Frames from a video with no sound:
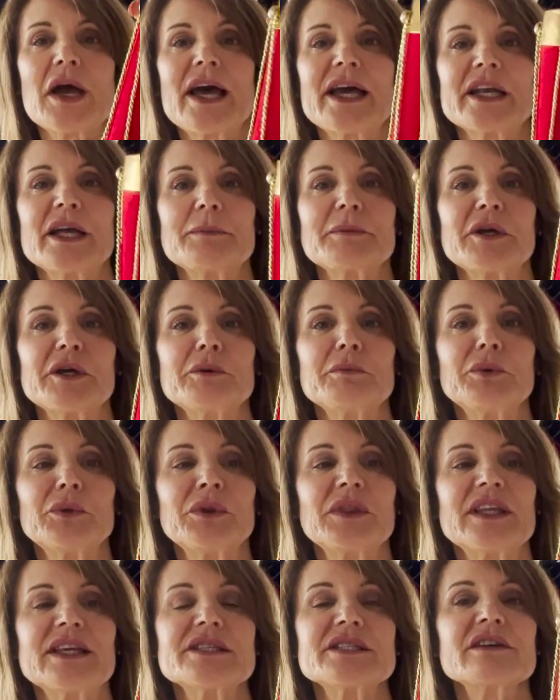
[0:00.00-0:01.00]
and I'm going to
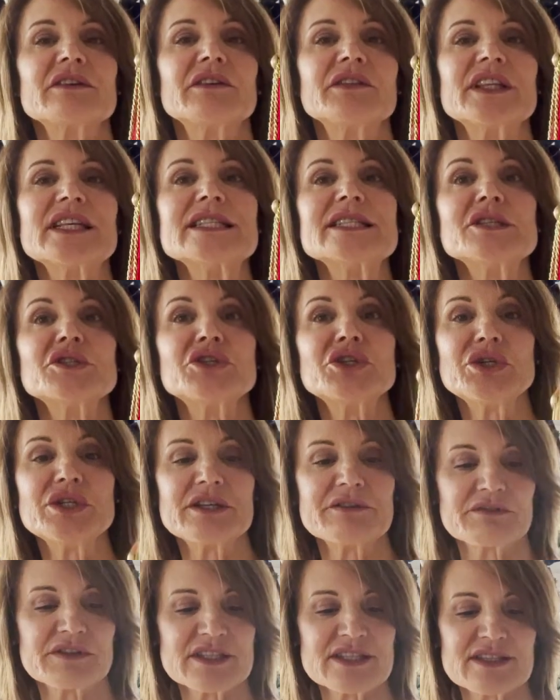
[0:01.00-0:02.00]
put these, I've got these in 2
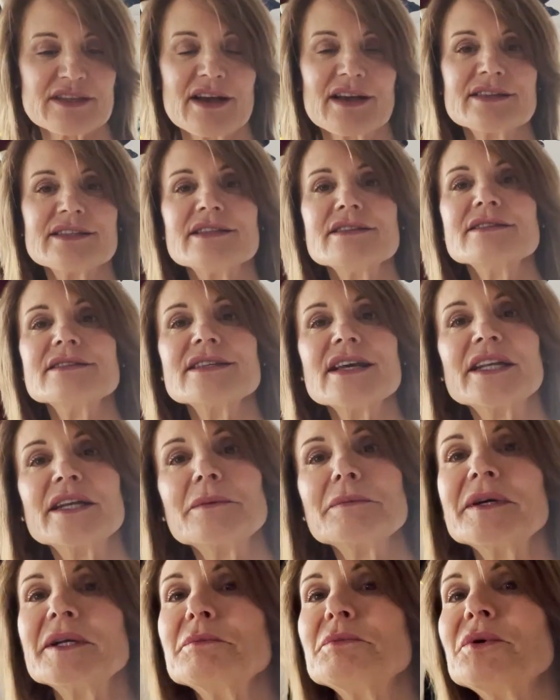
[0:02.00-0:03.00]
different sizes and
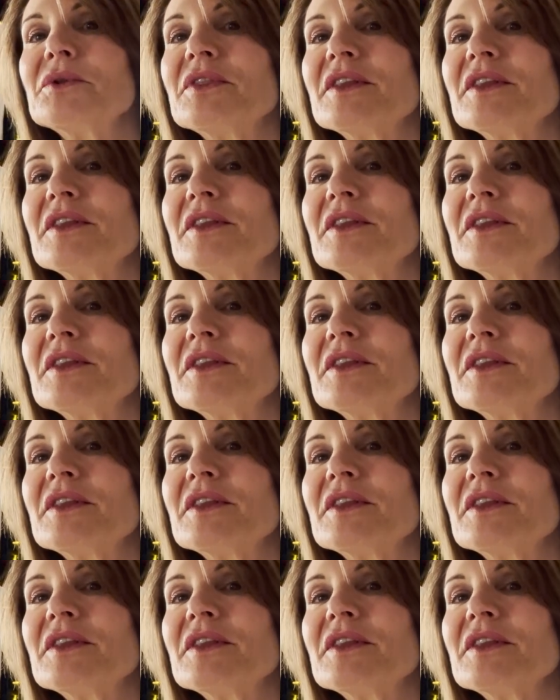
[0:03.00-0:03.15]
I'm going to put